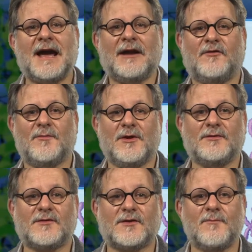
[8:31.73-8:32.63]

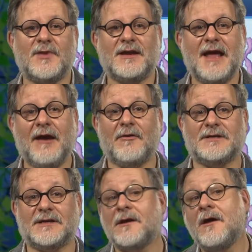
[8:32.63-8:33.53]
attributes can be inherited